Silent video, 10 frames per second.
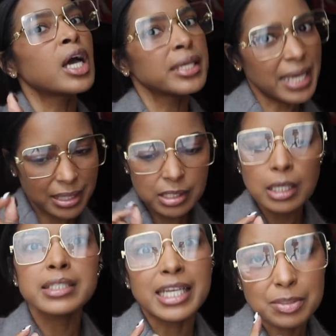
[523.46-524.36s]
Yes,
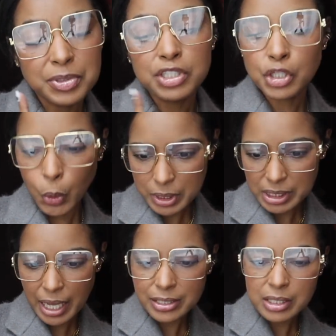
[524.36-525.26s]
yes, please, the
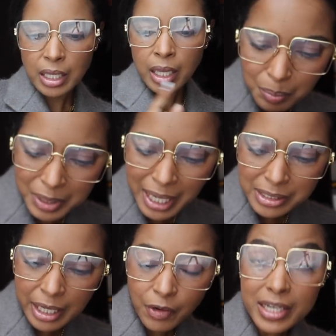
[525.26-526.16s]
corsets. But I
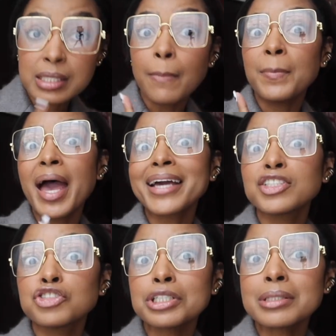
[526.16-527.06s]
digress.
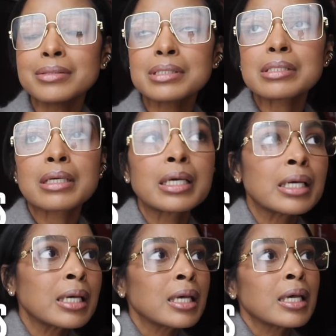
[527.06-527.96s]
Baggy jeans.
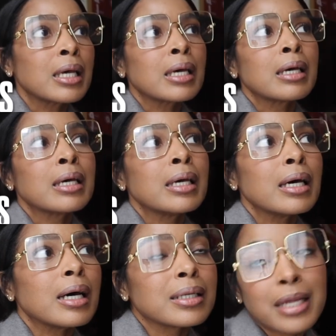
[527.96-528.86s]

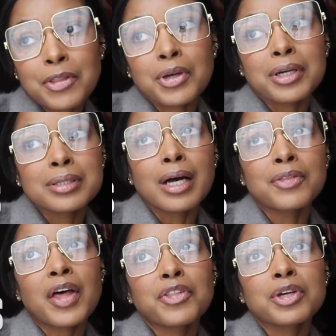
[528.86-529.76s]

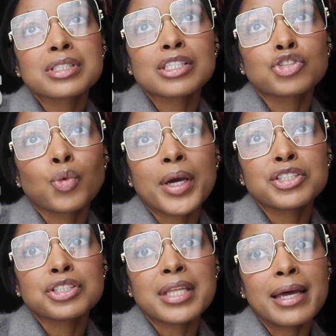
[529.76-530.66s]
Another
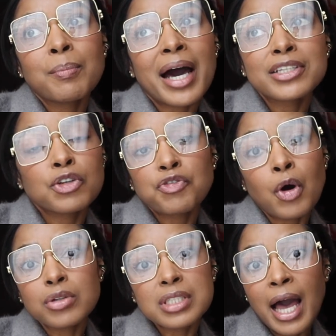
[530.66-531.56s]
situation that by
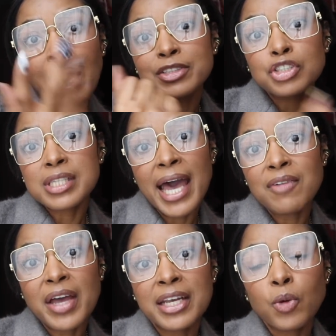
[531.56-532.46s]
default I just
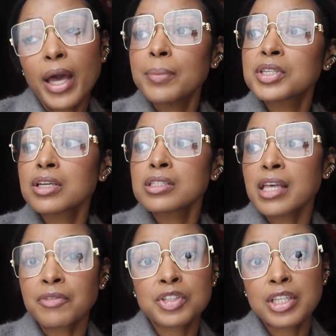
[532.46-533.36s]
have anyway, because
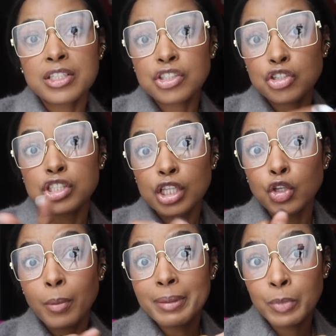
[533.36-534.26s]
everything's just a
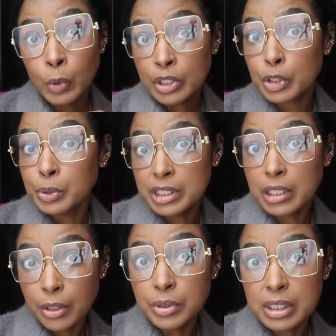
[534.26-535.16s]
little bit more
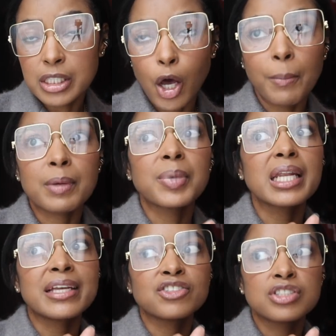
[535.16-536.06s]
loosey-goosey on me,
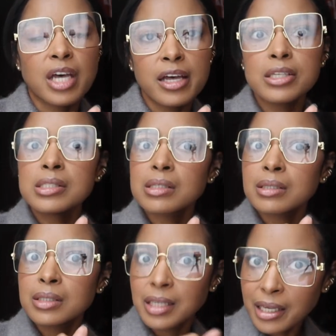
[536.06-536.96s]
but it does
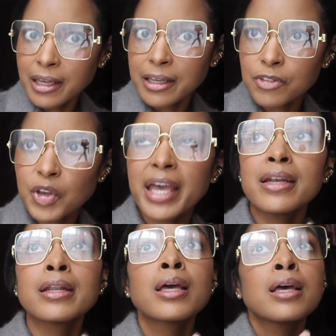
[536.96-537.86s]
give.
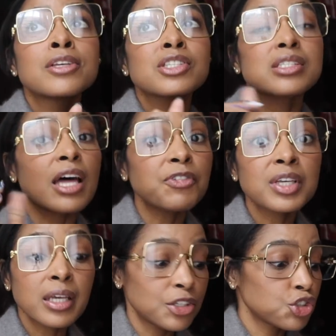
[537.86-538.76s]
And
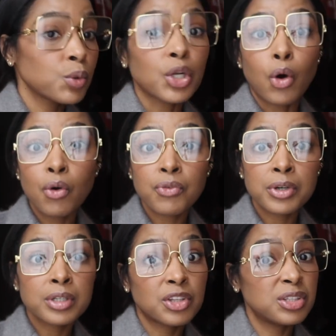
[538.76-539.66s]
stuffing it into an
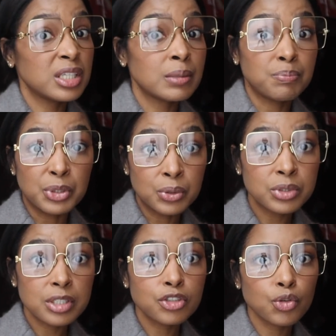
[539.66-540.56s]
over-the-knee
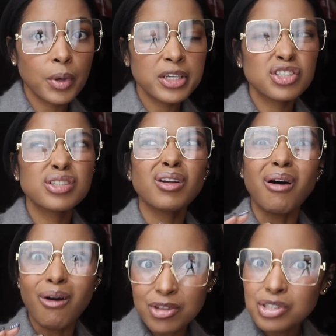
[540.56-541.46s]
boot situation,
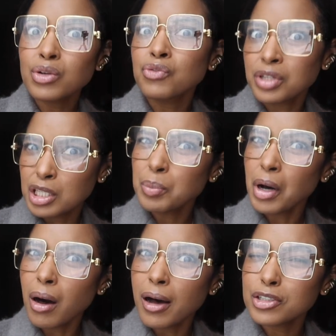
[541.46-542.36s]
also really
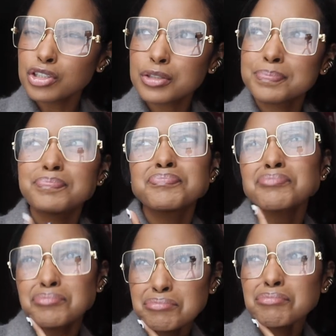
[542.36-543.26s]
posh.
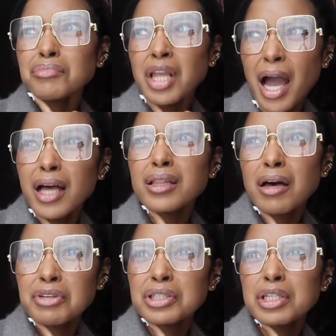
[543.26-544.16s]
I
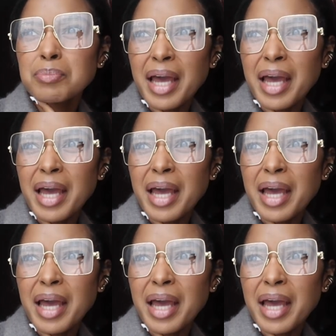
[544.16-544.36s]
love a good